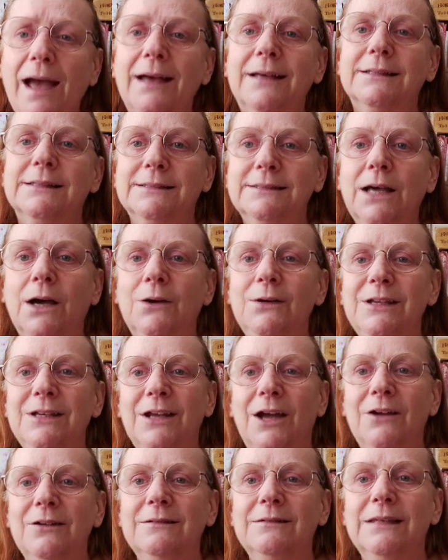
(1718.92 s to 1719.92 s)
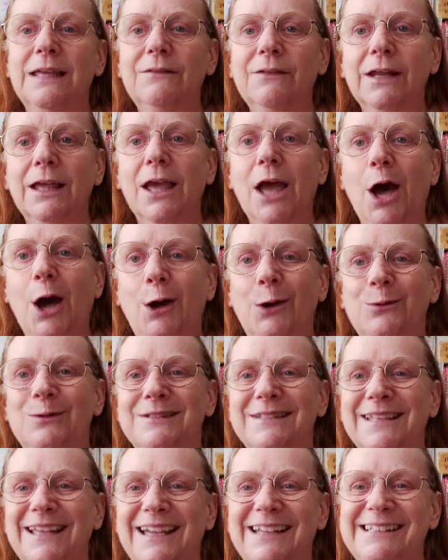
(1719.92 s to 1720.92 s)
yeah, so, you know, give it a
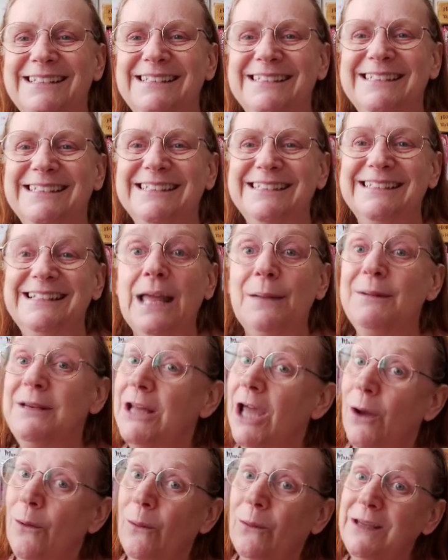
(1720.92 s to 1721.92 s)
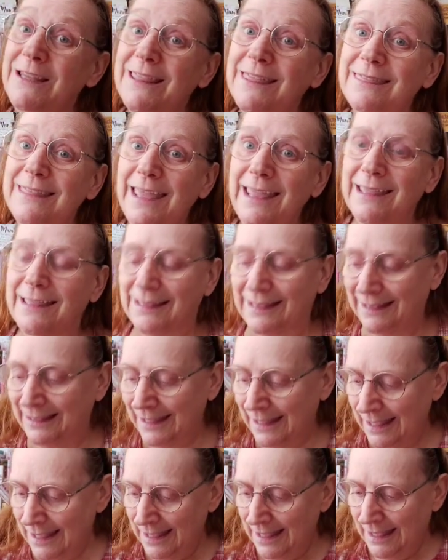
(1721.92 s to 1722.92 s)
go and let me know what you
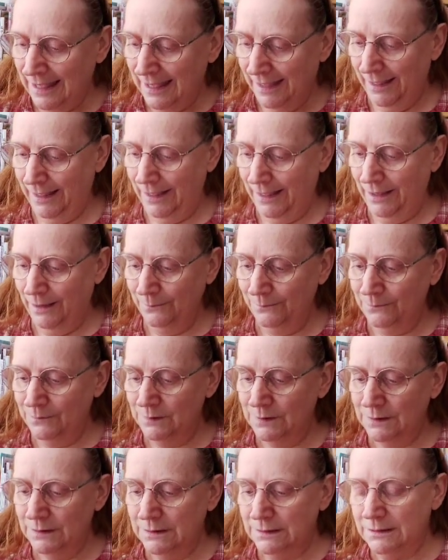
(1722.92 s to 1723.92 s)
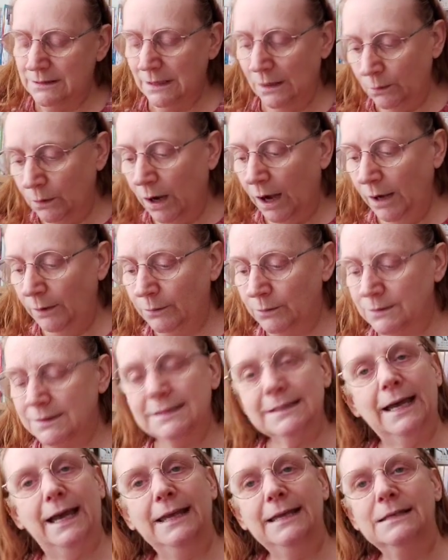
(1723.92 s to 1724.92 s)
think. So what I
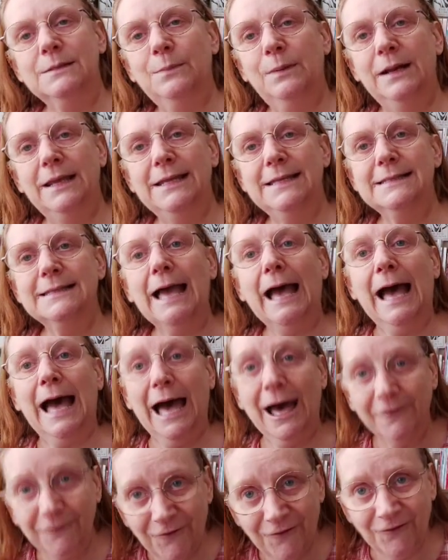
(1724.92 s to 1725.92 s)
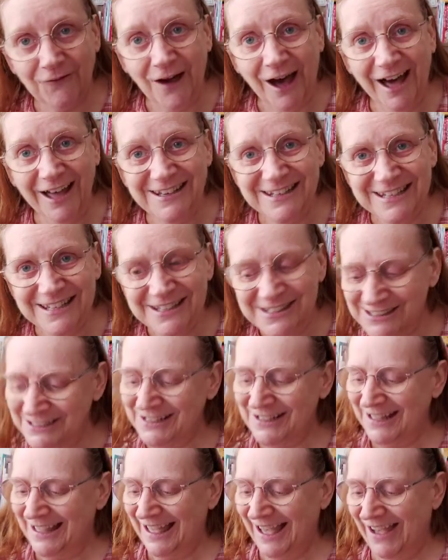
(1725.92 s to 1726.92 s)
will say is, please have fun,
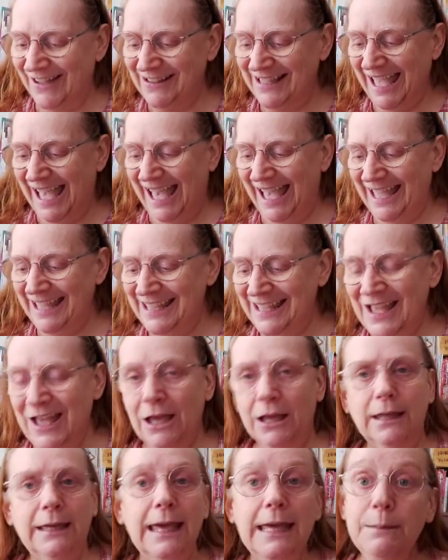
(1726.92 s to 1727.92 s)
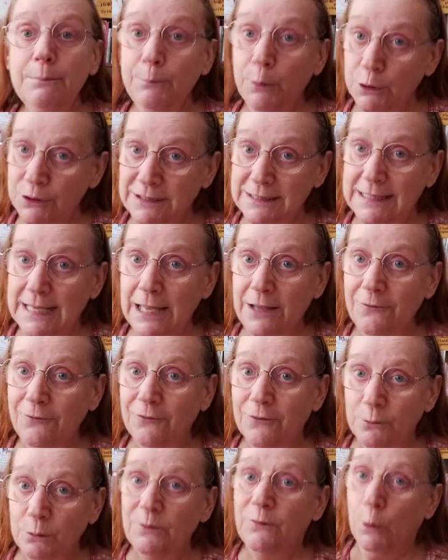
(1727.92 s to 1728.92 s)
okay? Keep
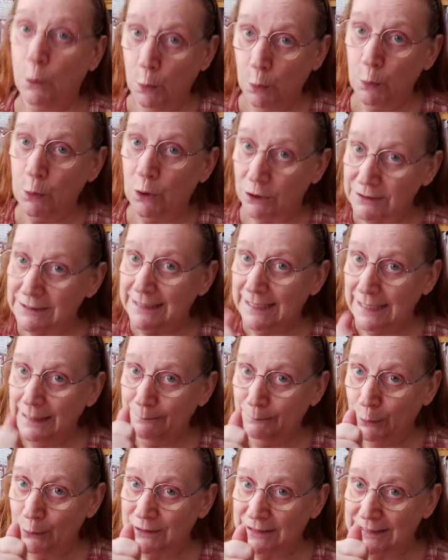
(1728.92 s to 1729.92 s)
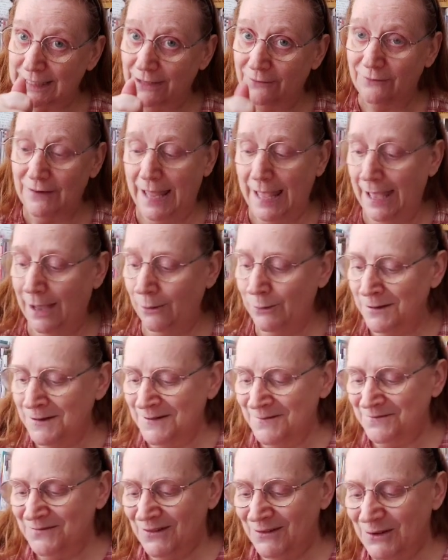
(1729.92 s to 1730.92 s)
positive. We've all got to keep positive
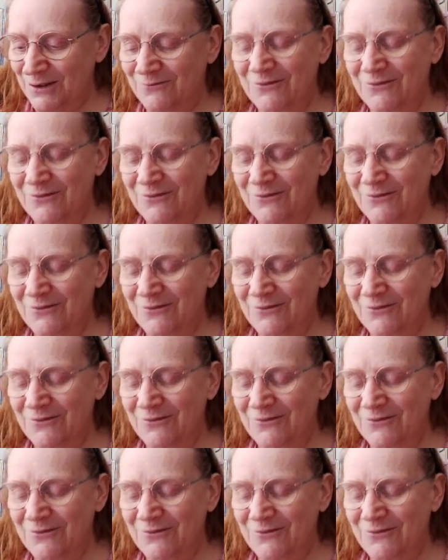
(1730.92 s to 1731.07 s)
now.